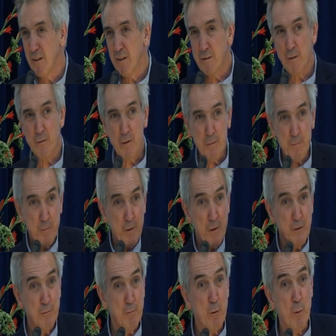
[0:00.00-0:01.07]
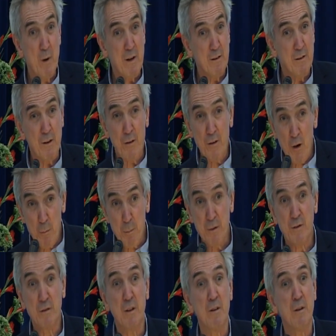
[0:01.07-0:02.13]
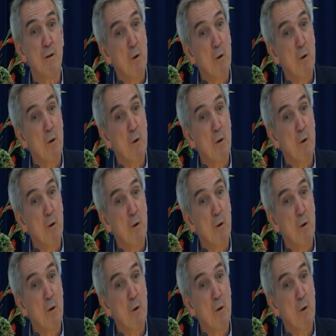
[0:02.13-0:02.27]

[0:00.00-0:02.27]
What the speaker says: So for the first 4 weeks, the therapist did